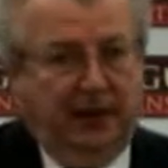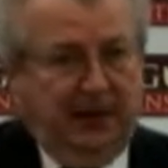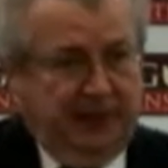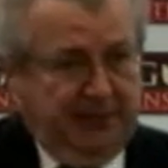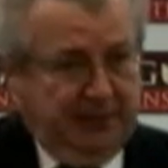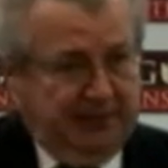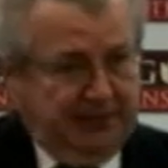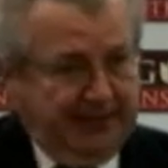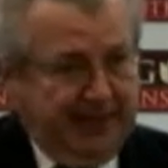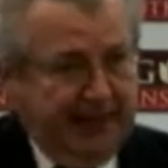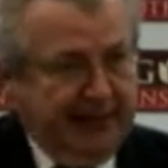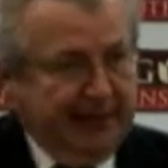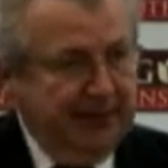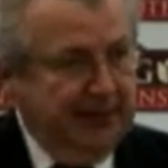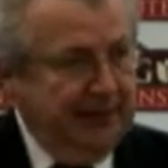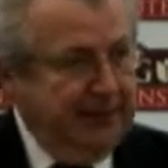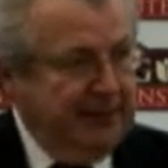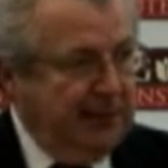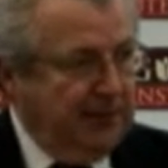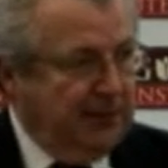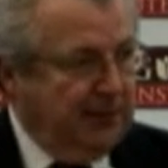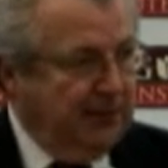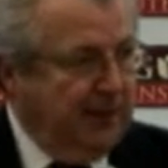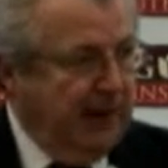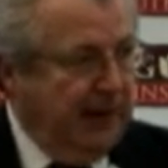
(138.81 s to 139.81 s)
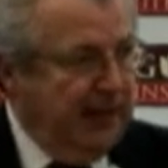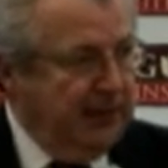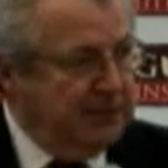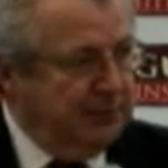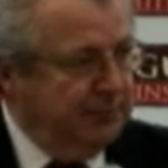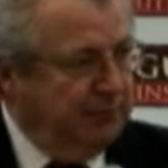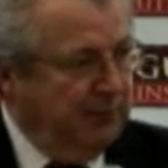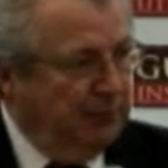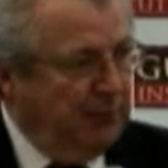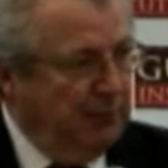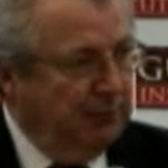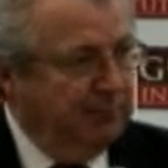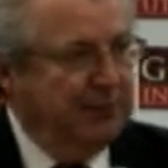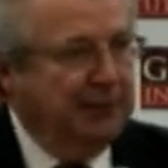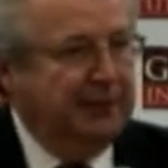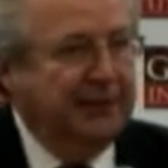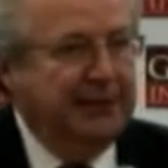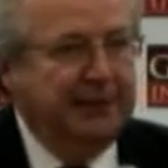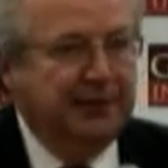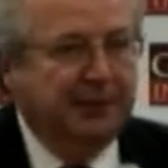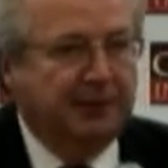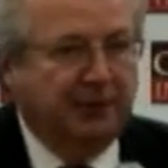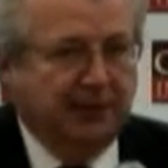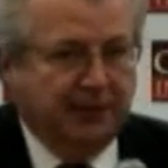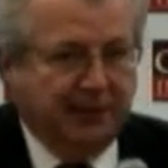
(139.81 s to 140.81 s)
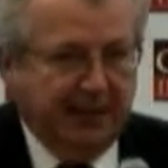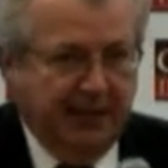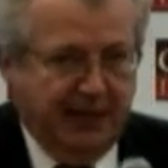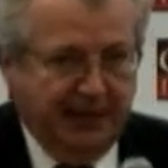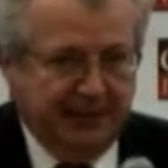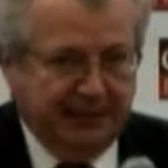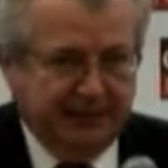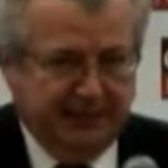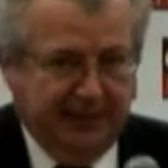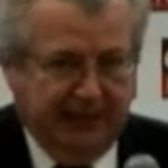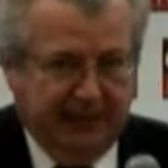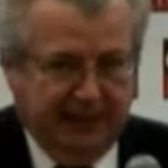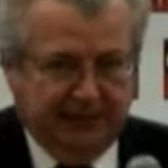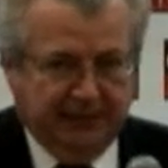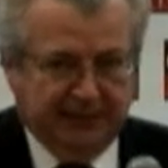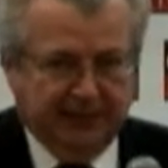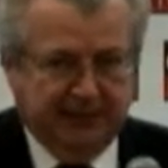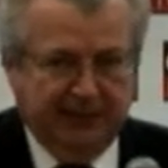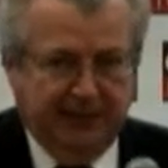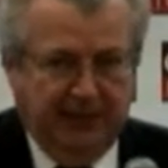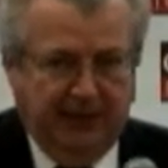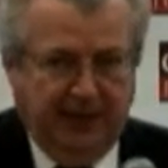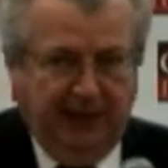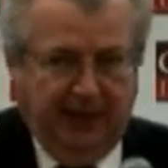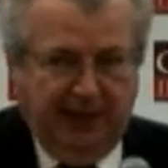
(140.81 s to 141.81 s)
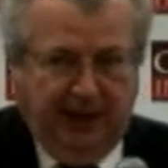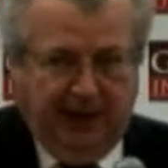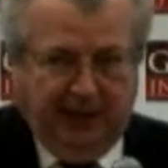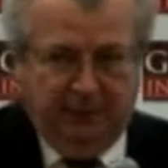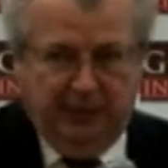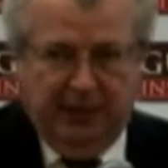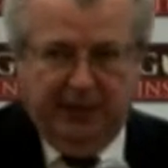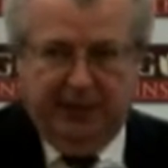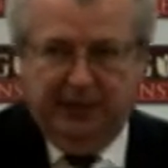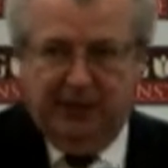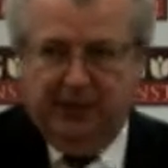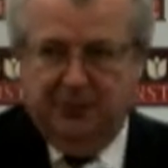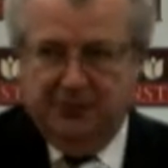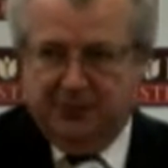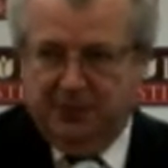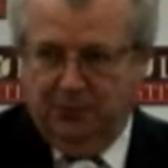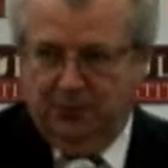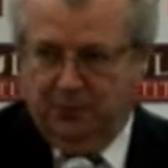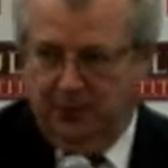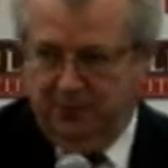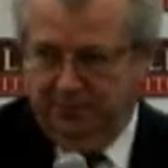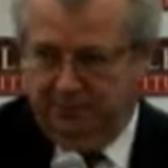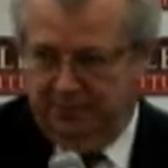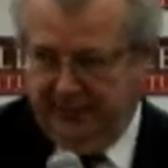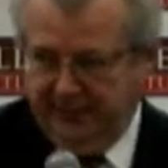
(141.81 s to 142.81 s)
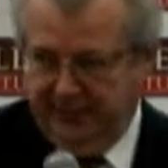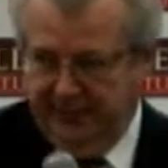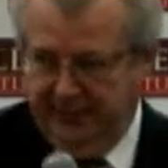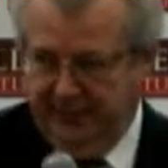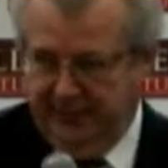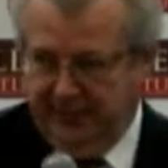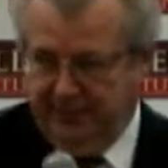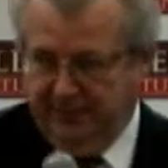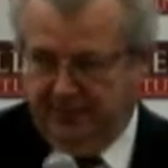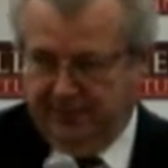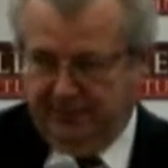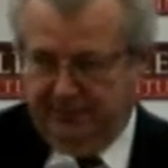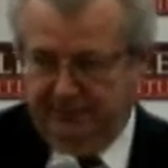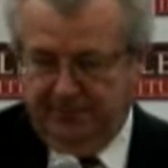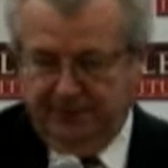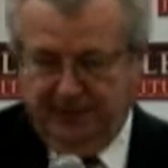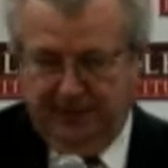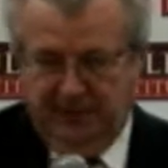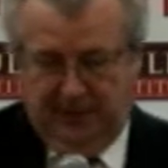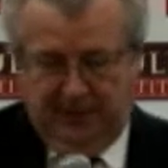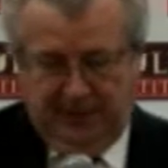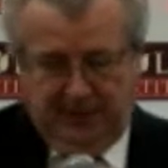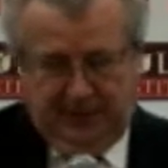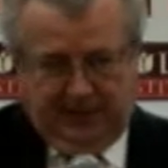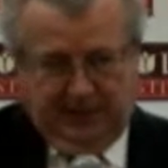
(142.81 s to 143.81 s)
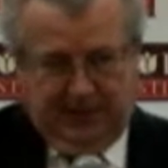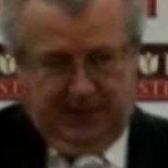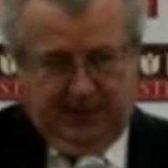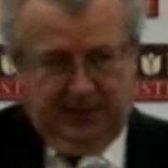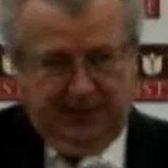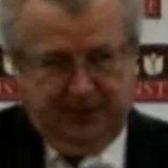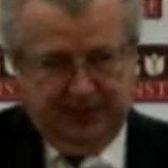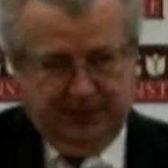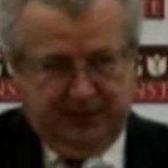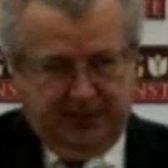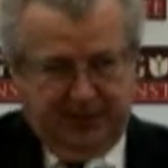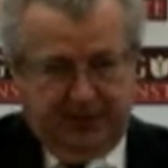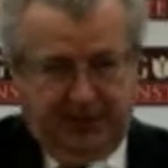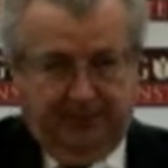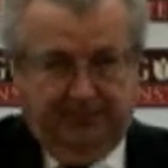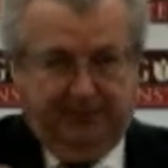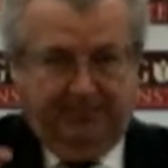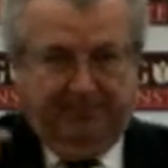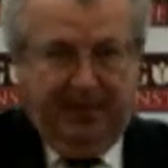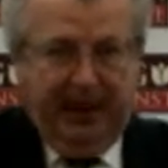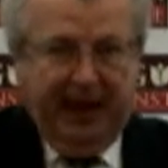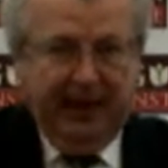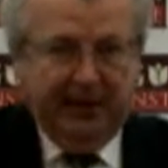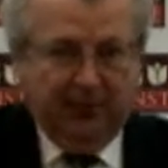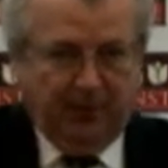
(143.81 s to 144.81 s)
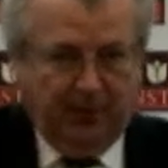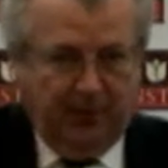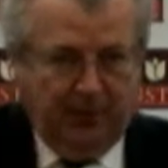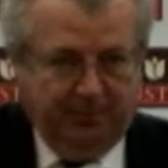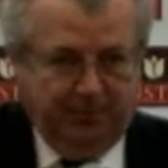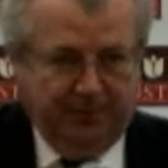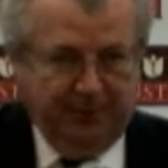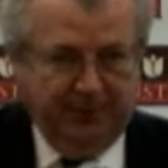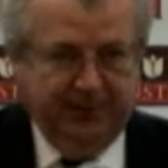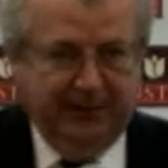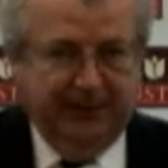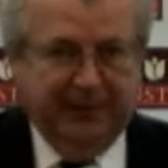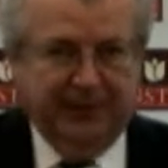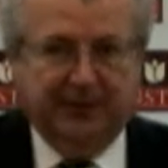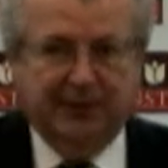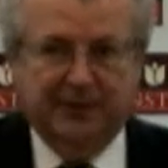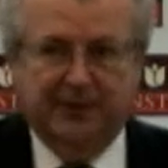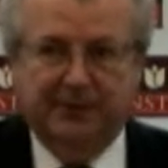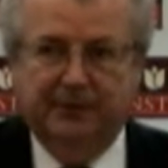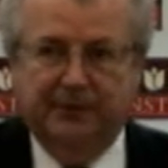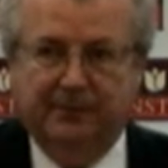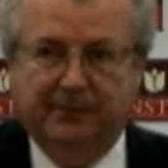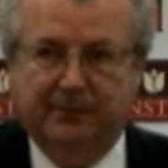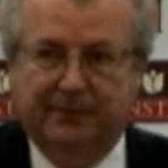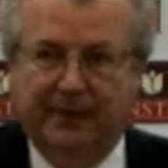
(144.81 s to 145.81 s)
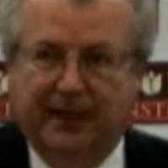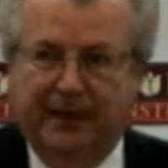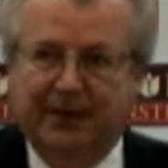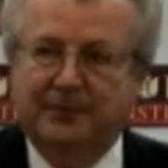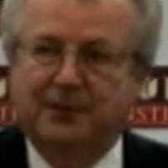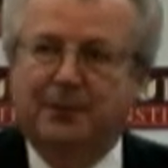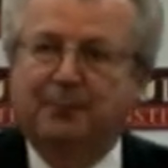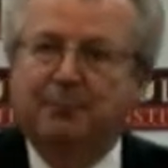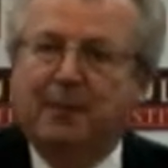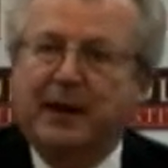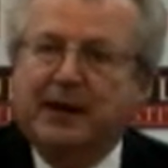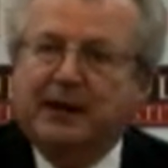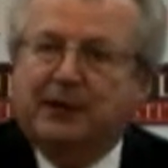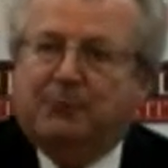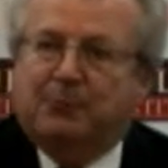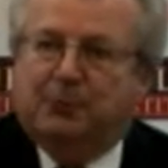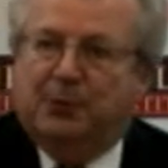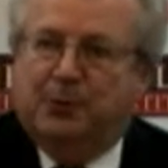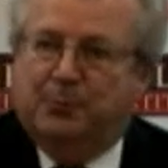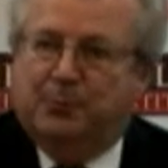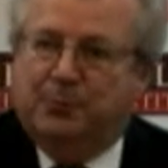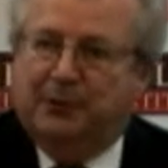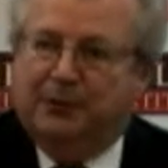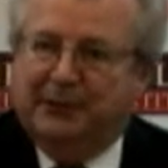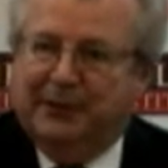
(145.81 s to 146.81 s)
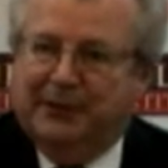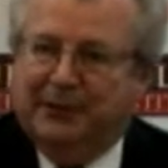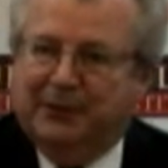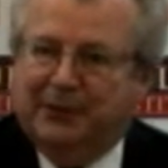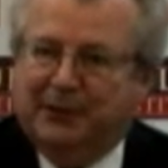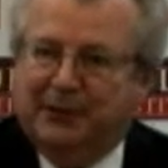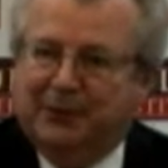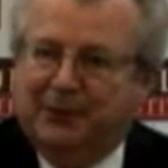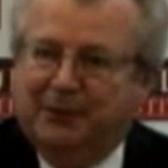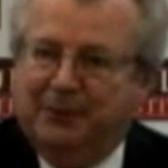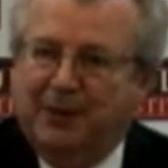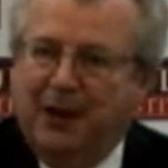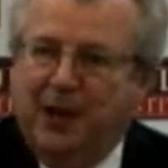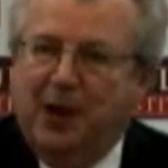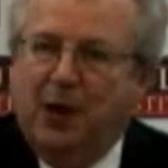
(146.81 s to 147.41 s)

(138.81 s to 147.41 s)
Secondly, a grasp of the political context. And when I use the word political, there is the macro-political and the micro-political.